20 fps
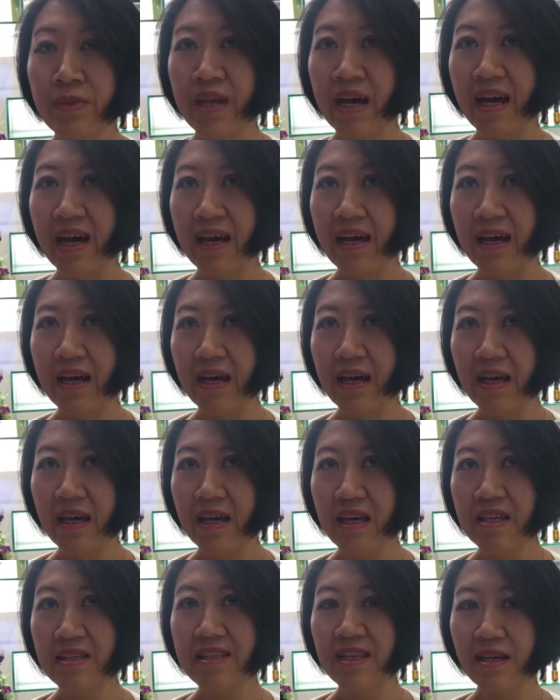I
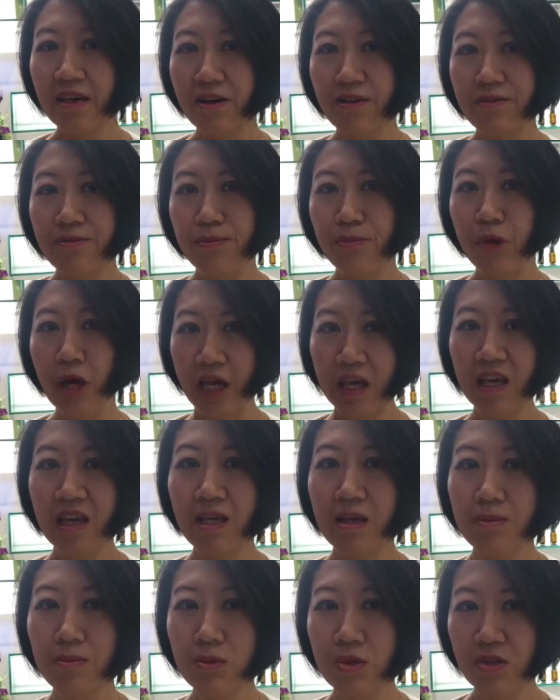instead of bringing
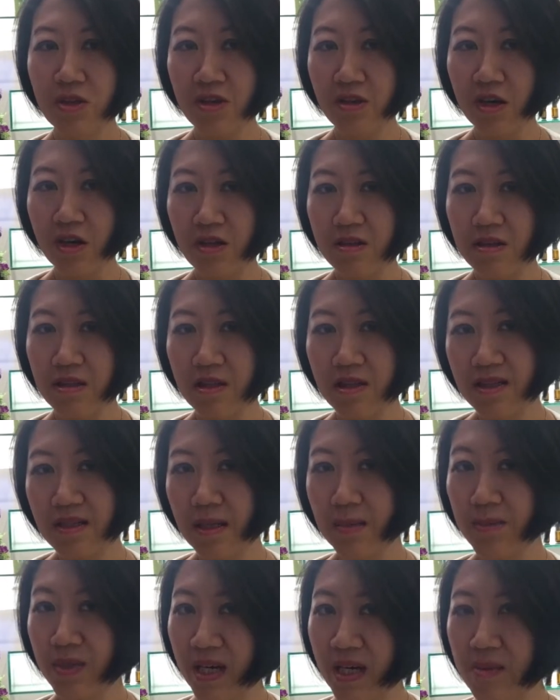him to the doctor,
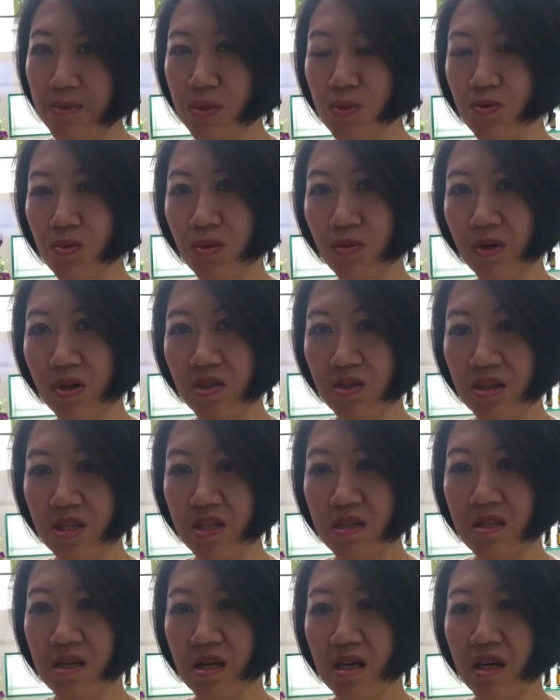sometimes we were
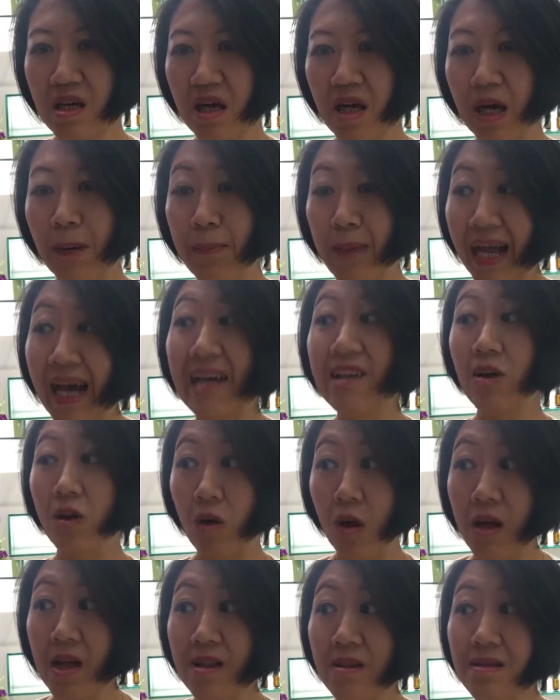just apply the
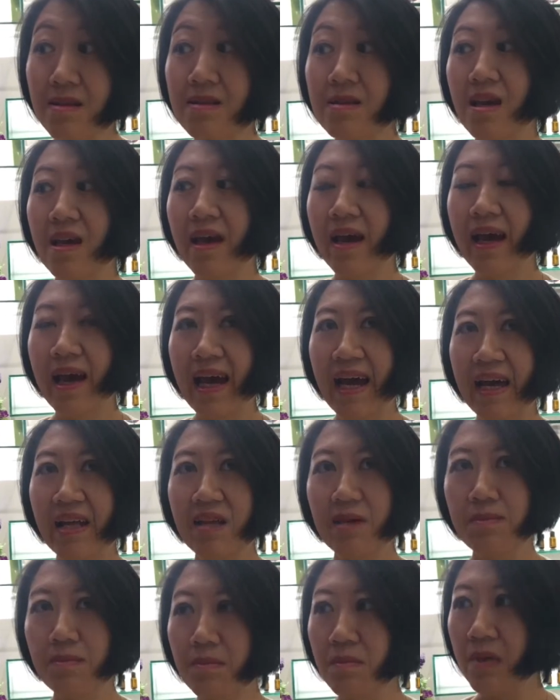oils. Yeah, but
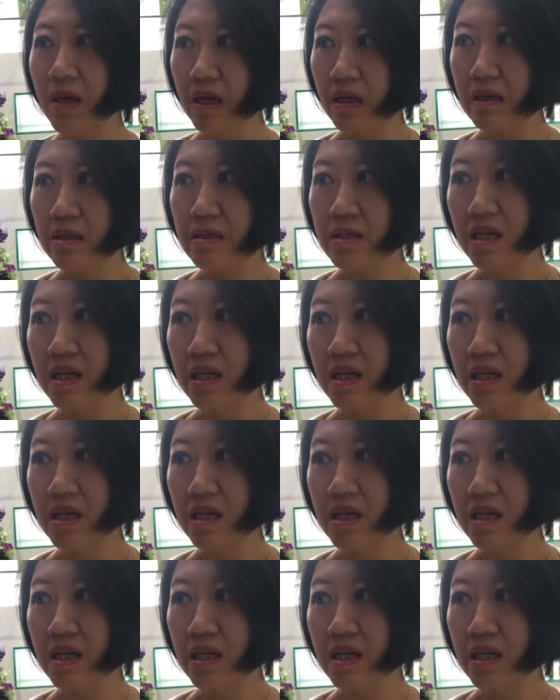diluted.